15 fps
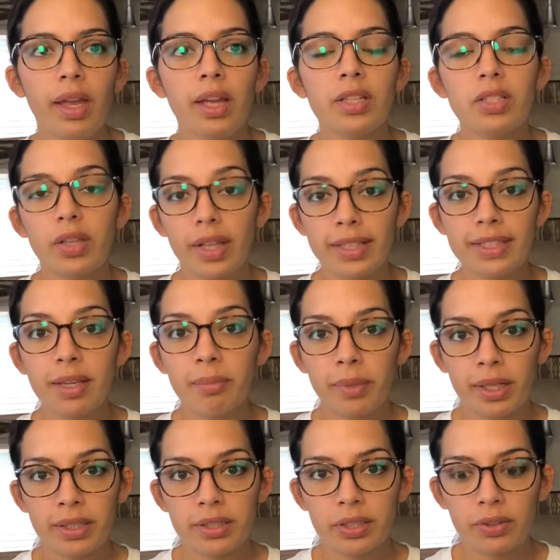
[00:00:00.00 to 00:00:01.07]
So that's
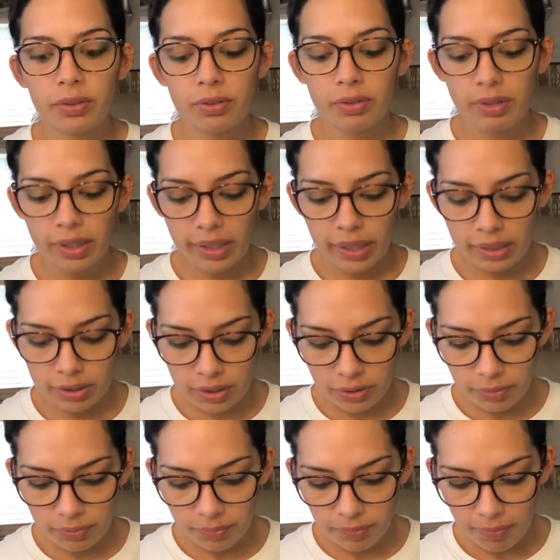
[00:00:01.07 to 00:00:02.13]
something to look into.